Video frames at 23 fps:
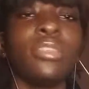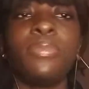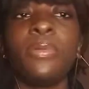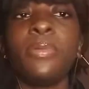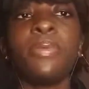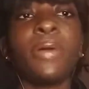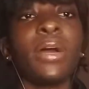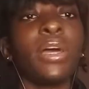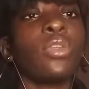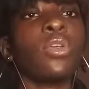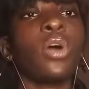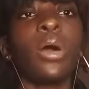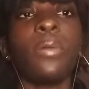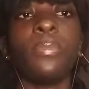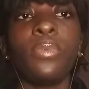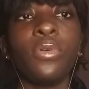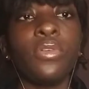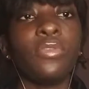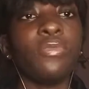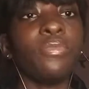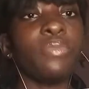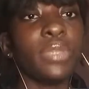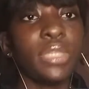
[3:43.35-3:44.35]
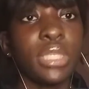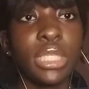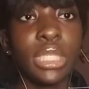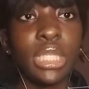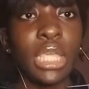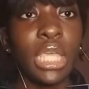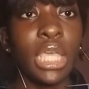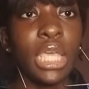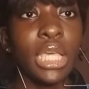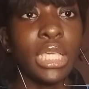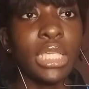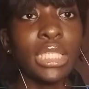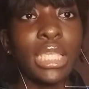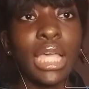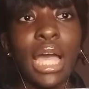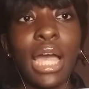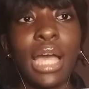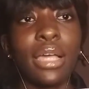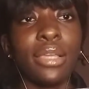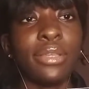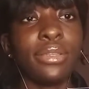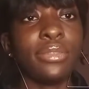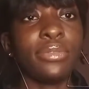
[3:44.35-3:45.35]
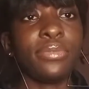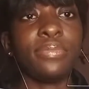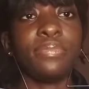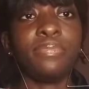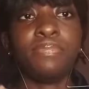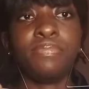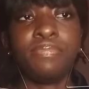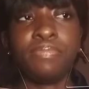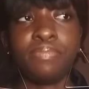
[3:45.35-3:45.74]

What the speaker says: people are not above mistakes, and